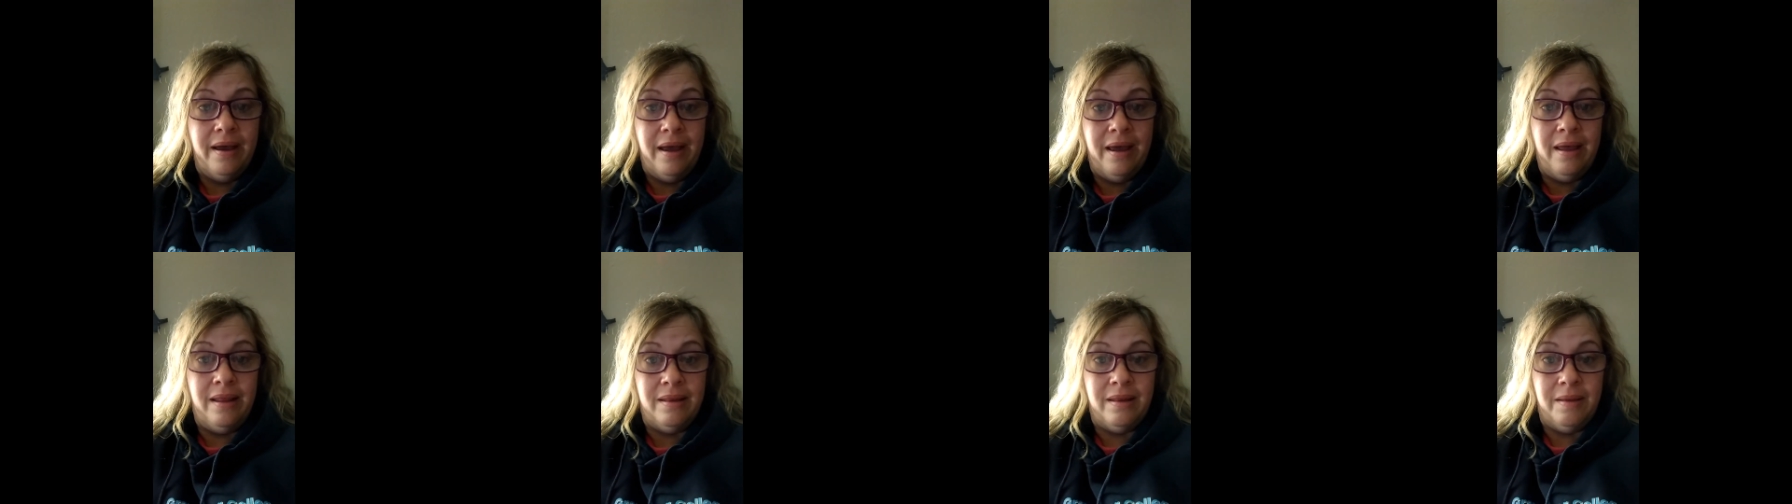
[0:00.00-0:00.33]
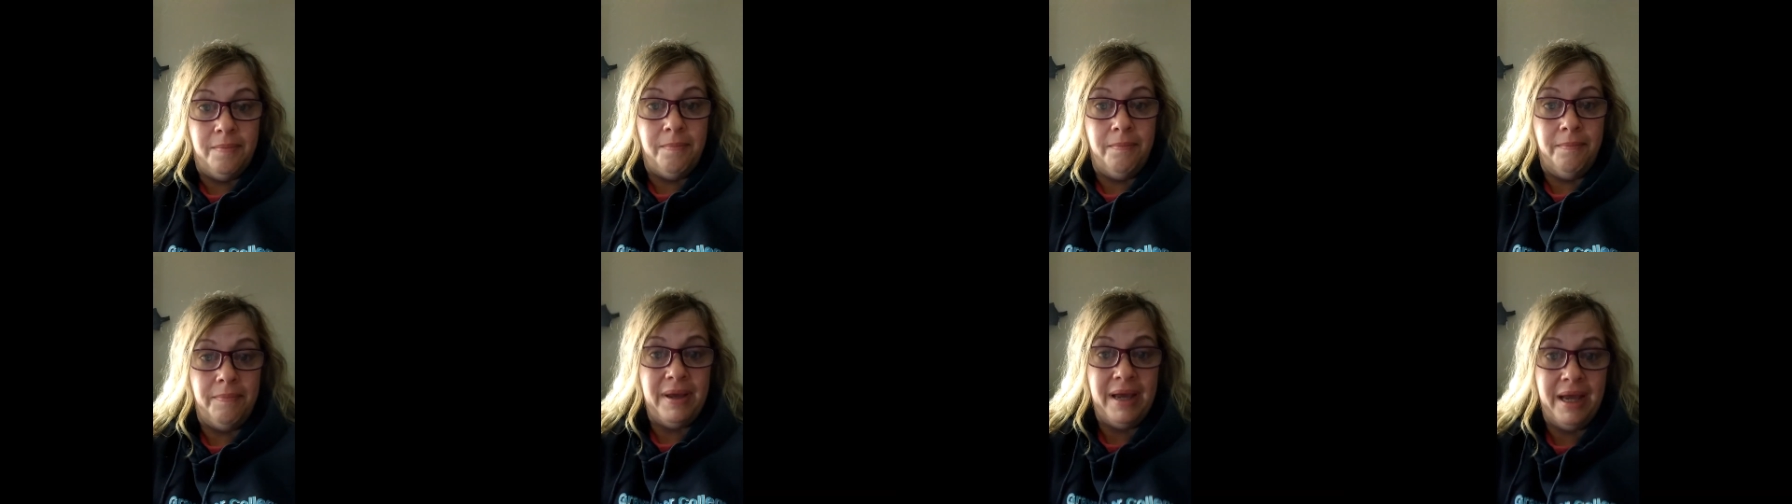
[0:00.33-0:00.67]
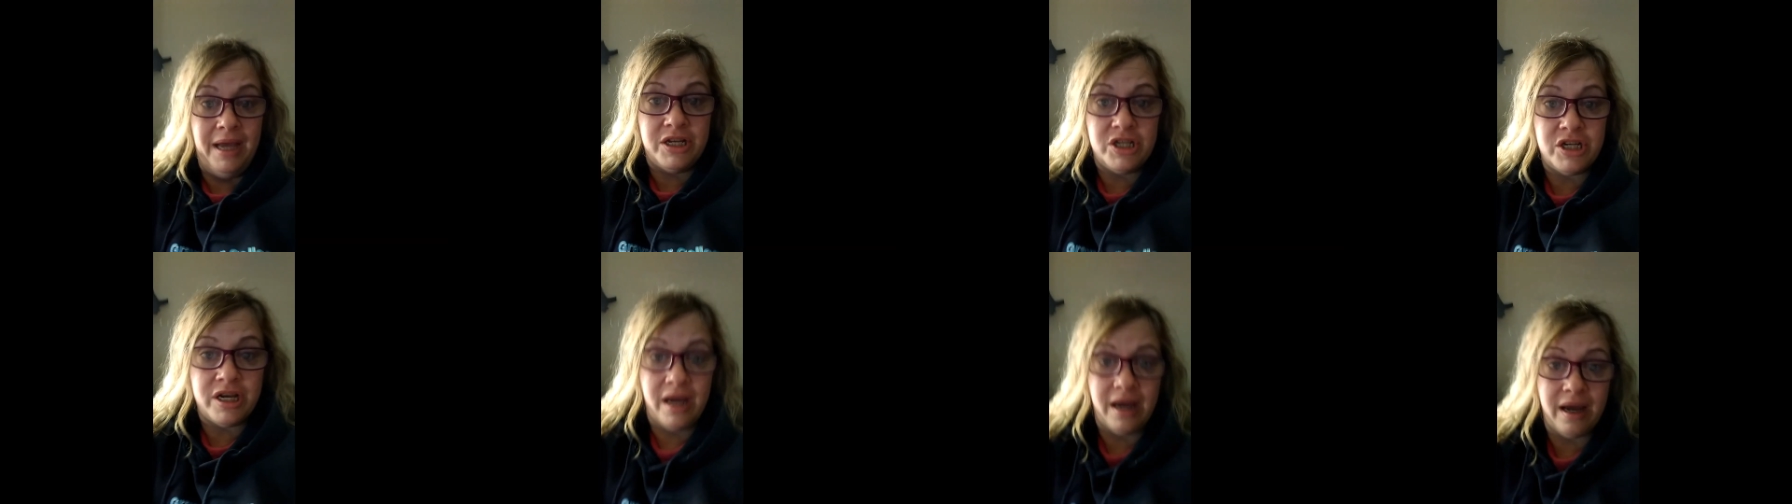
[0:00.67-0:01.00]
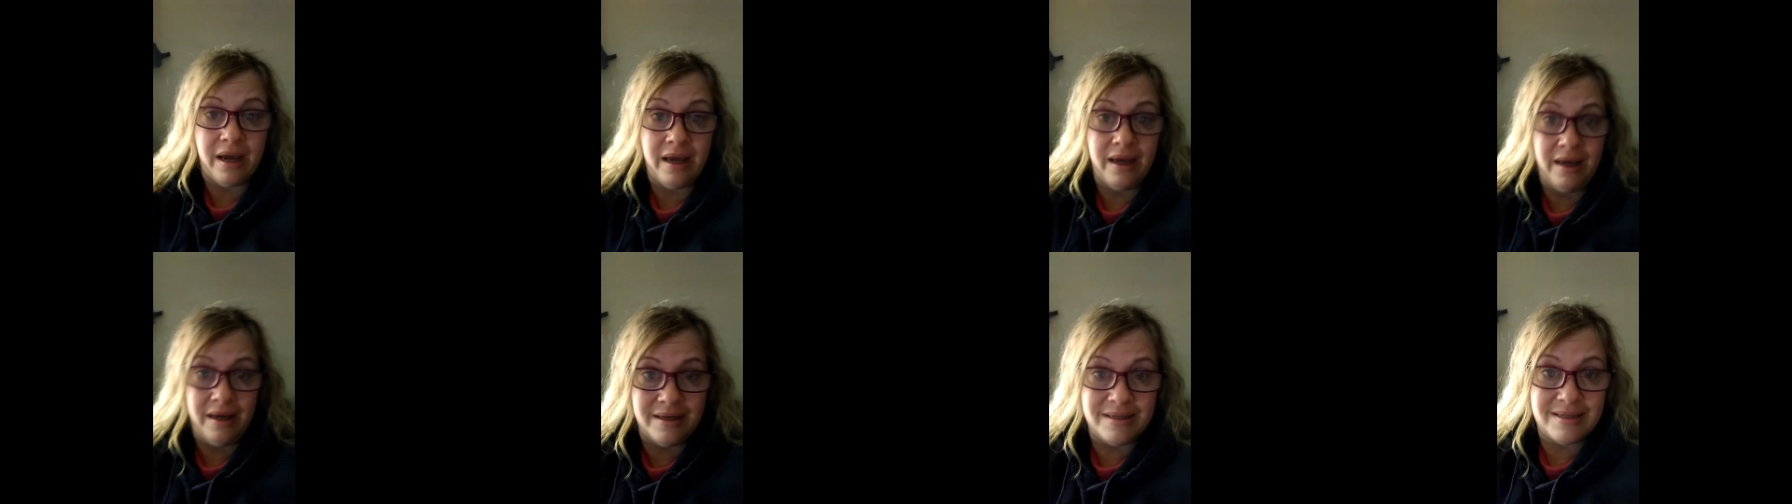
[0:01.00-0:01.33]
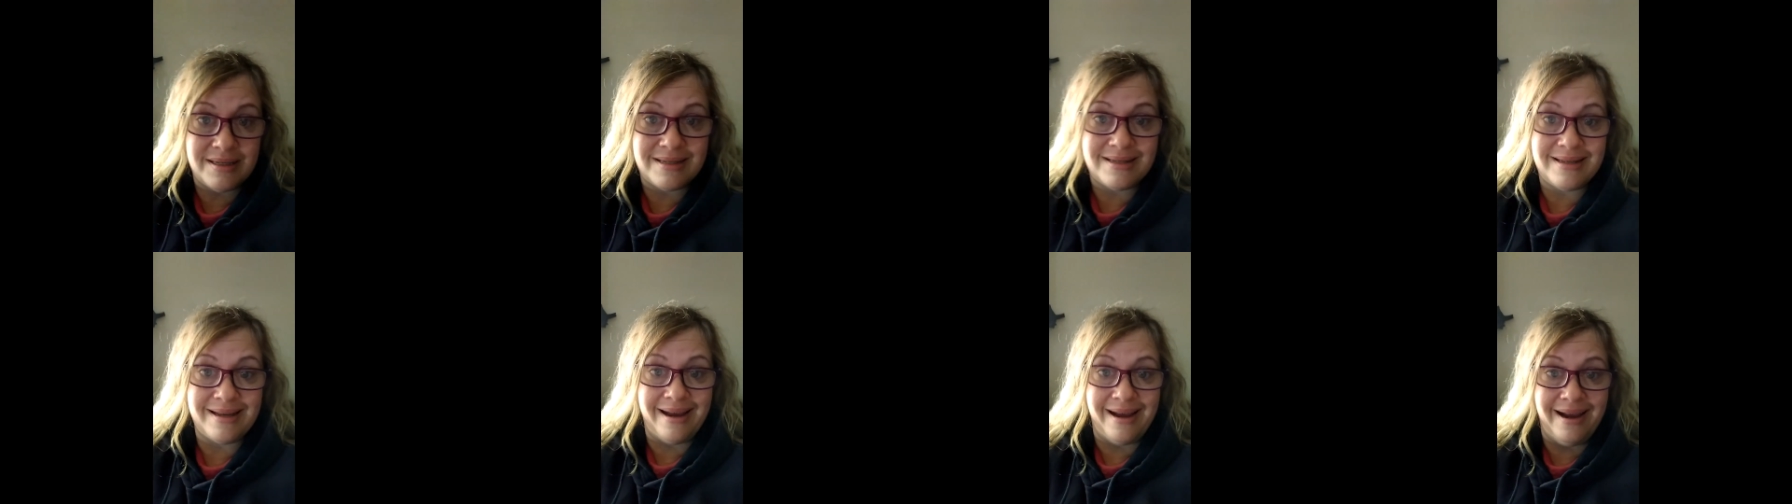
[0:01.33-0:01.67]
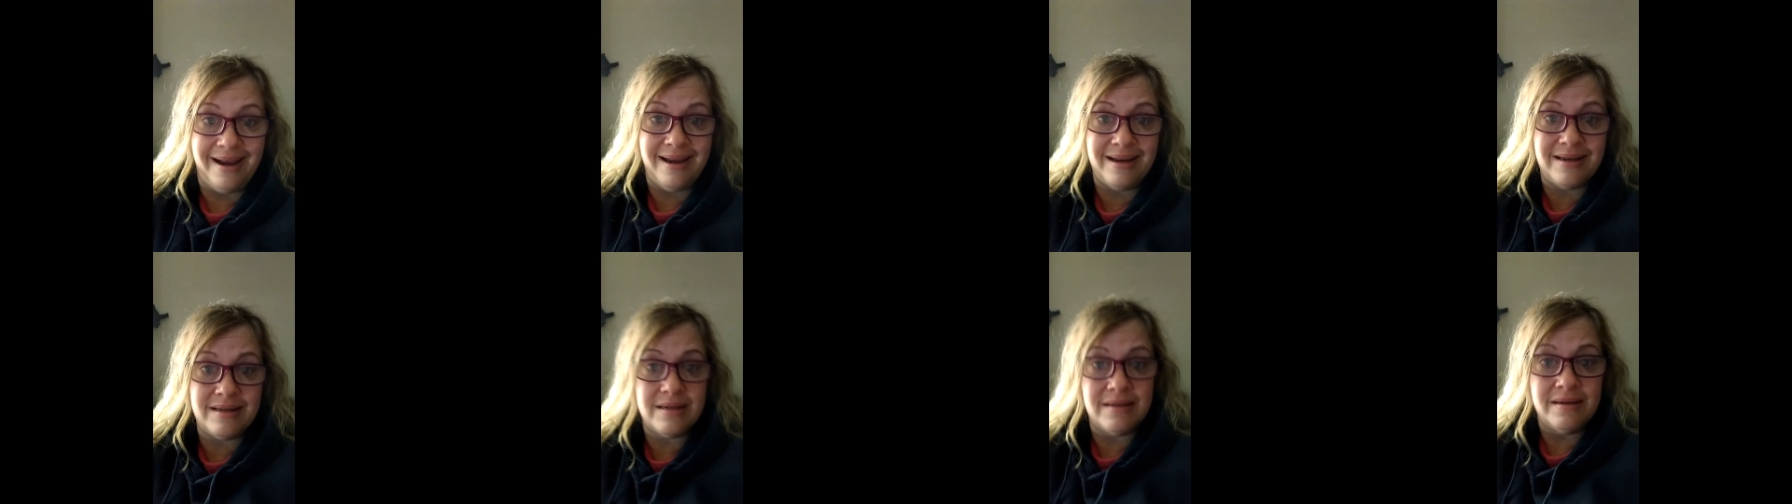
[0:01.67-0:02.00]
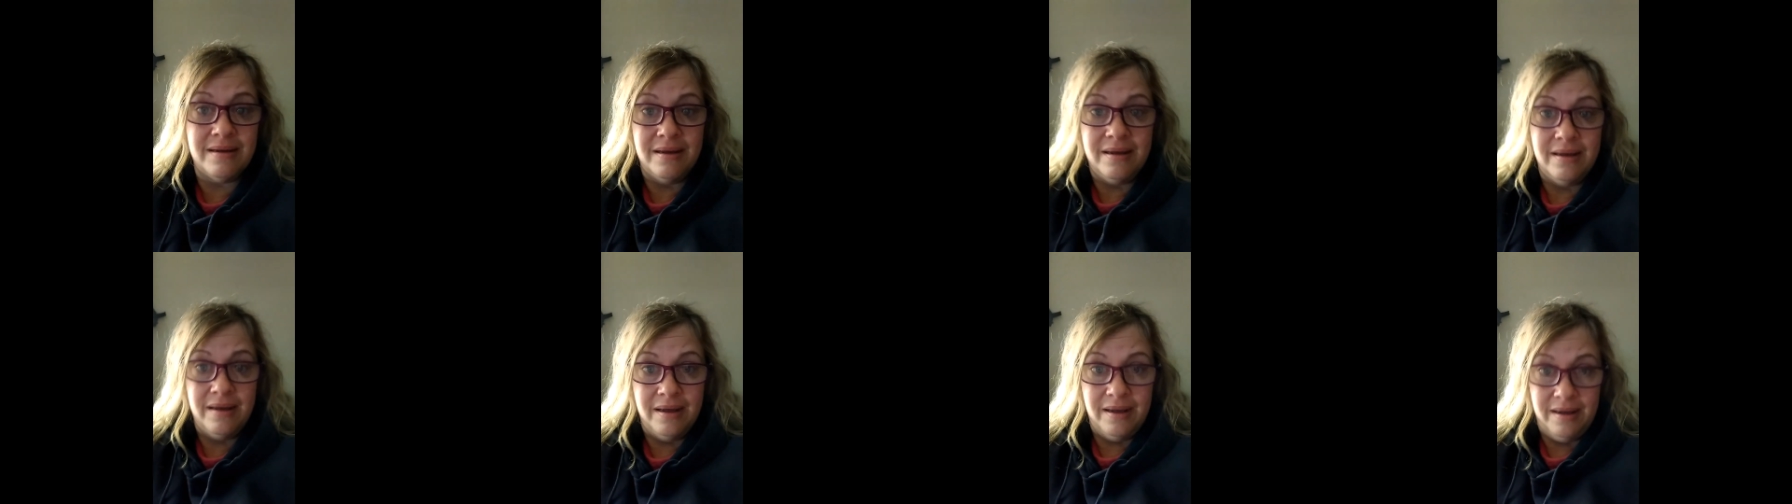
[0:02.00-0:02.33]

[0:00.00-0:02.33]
and the paycheck is signed